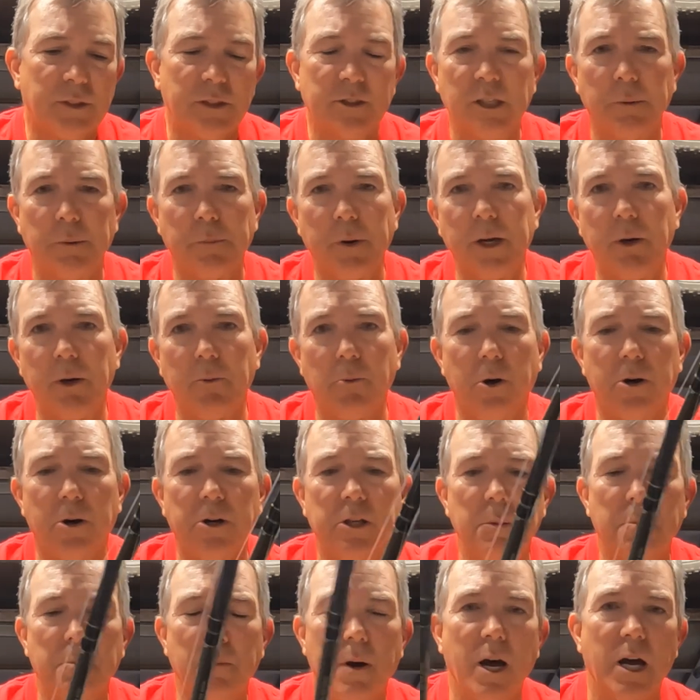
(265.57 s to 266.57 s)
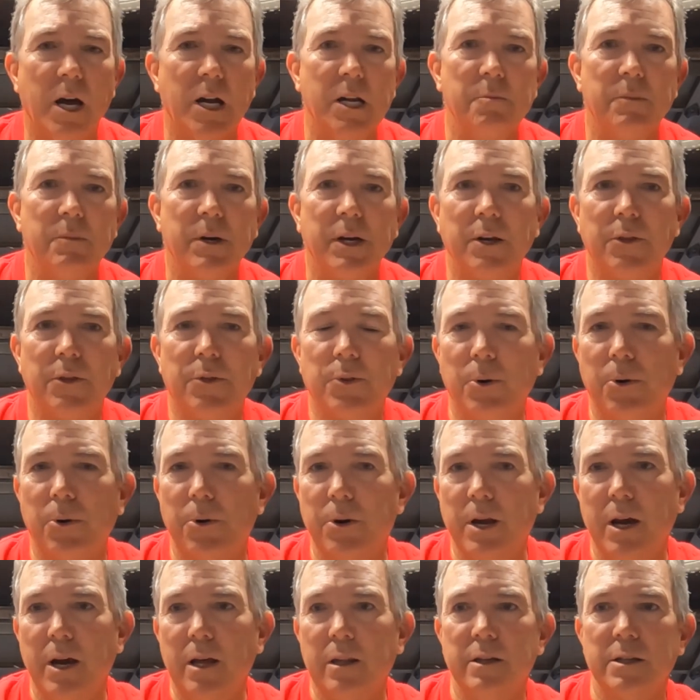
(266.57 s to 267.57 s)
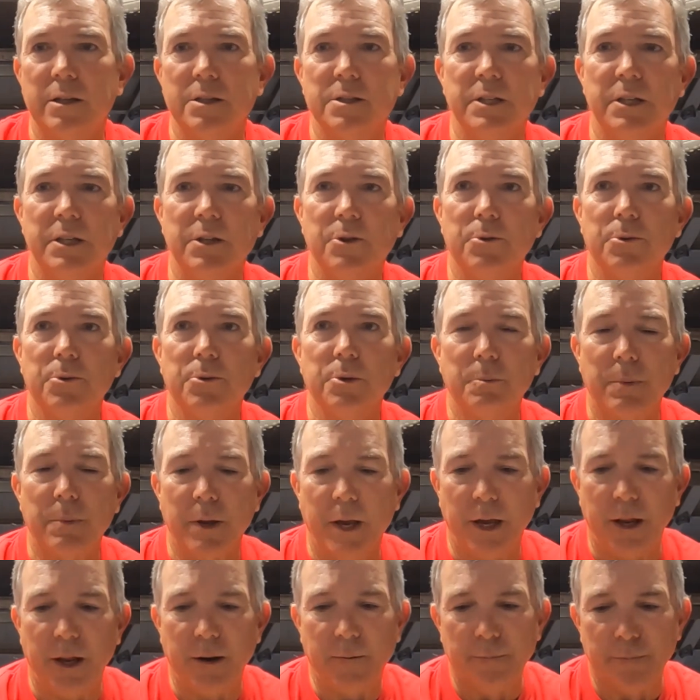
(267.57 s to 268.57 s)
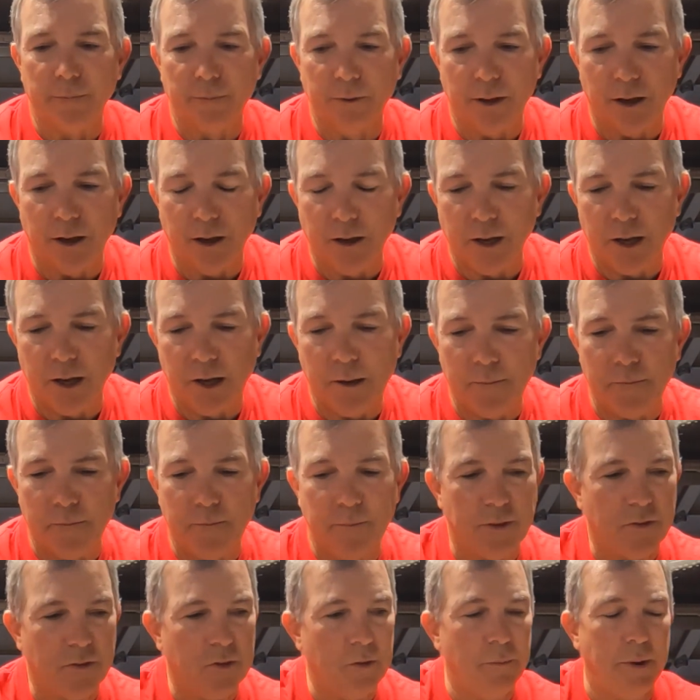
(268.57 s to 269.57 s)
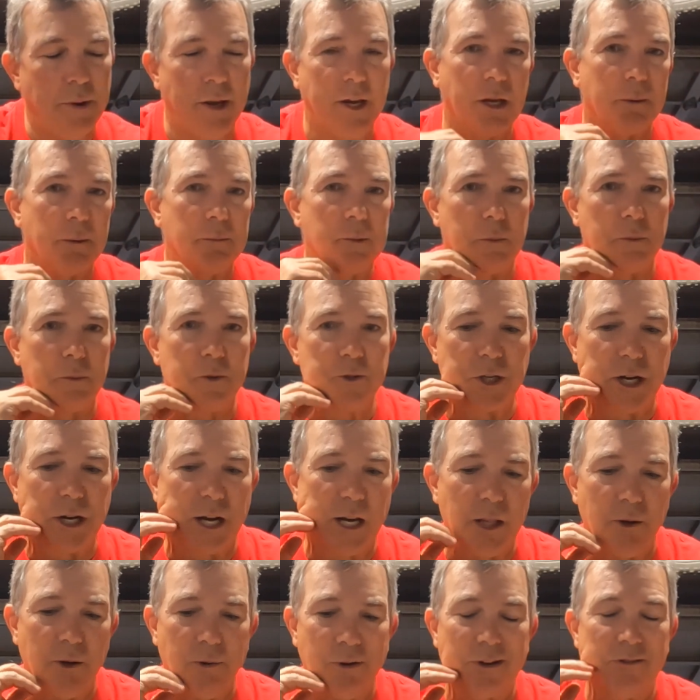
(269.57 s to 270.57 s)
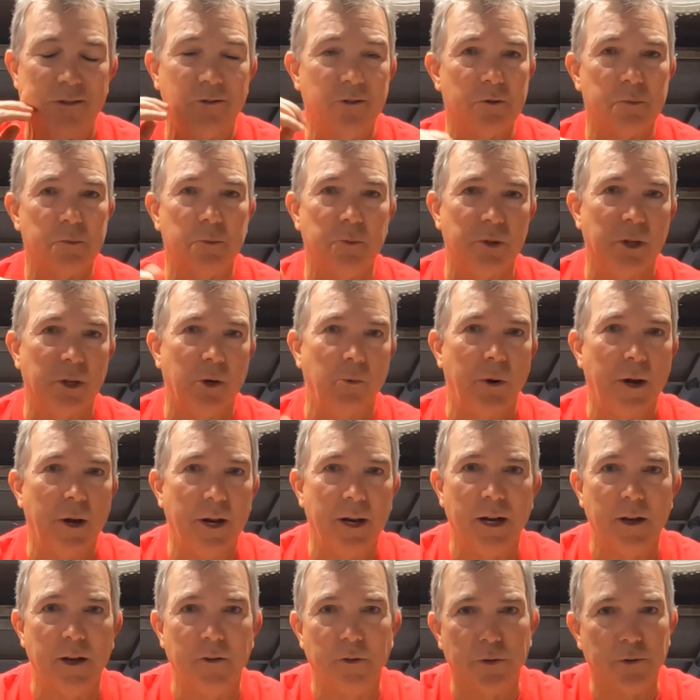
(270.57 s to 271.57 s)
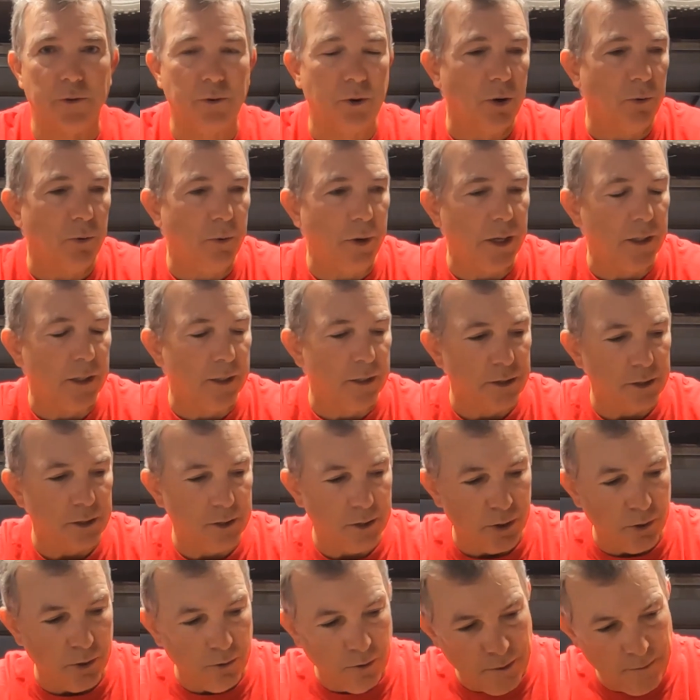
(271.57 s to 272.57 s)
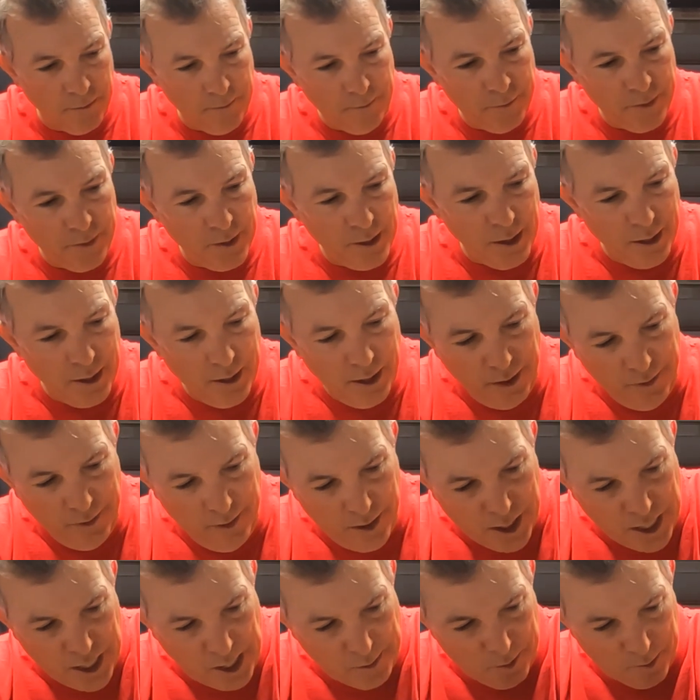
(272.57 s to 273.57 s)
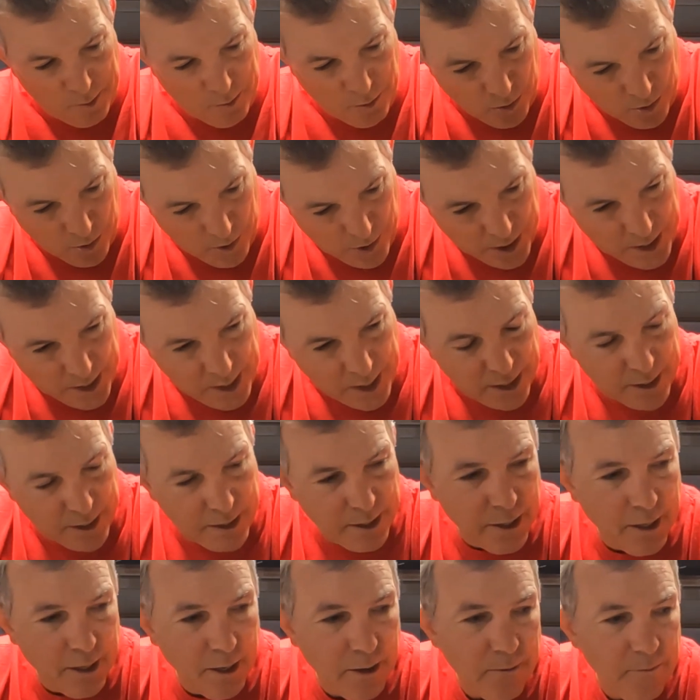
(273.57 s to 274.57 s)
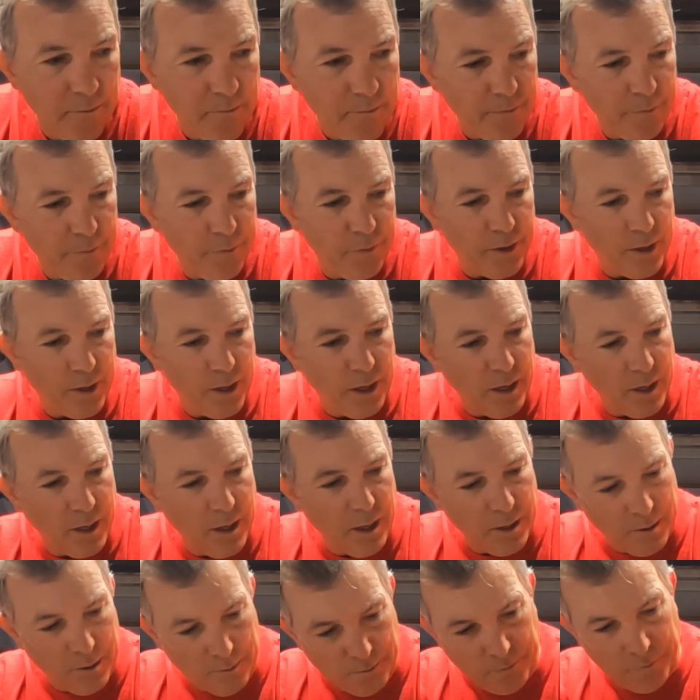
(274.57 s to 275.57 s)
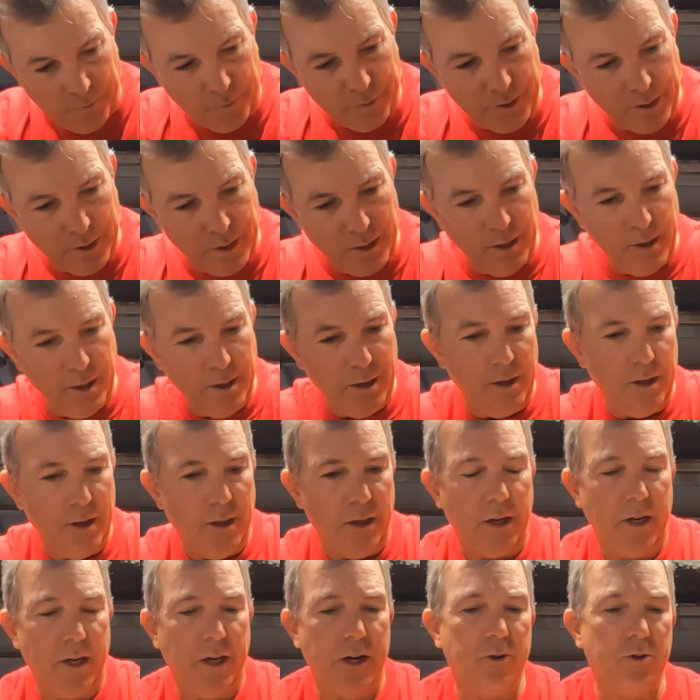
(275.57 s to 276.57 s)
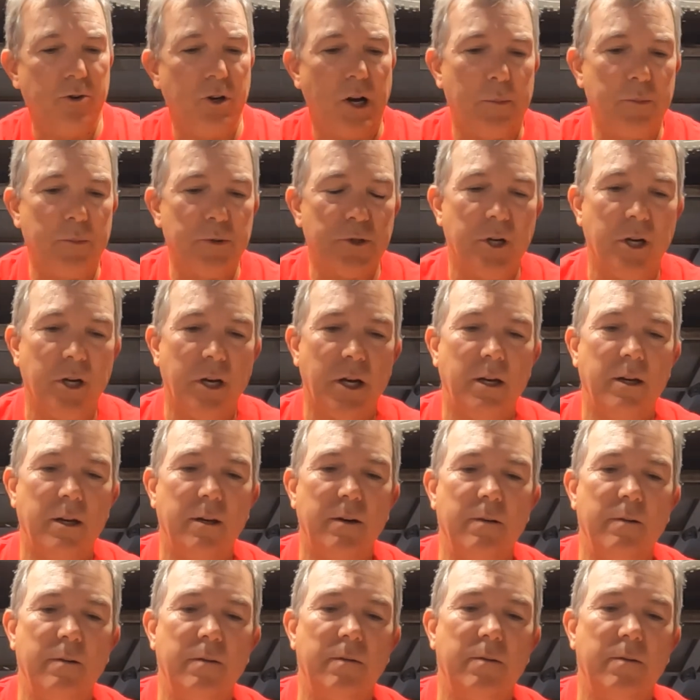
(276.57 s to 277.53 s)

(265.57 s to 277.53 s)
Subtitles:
Something I can work on the bottom. I can throw it out, let it sink through the bait. The bait comes up shallow. I can always pull that weight out and throw it weightless too. And a couple more I got here. Got a drop shot.